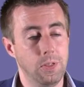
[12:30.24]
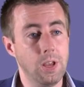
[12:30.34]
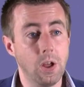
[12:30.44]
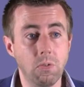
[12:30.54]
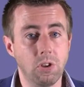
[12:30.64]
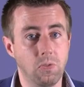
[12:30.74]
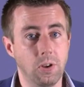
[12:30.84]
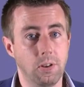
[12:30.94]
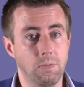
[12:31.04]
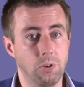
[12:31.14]
The
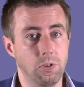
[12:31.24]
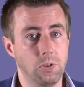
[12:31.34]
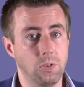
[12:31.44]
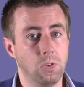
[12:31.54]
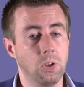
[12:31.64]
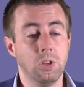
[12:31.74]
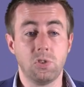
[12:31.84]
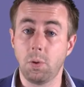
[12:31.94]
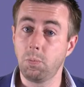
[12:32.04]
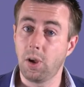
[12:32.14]
unrestricted versions
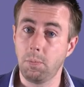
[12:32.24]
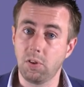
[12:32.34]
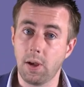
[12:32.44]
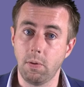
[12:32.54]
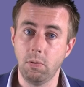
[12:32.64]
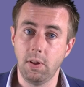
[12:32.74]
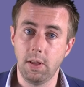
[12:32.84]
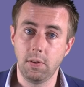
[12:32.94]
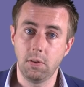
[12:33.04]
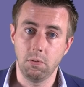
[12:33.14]
sometimes count
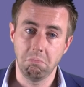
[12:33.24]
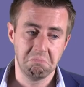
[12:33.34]
as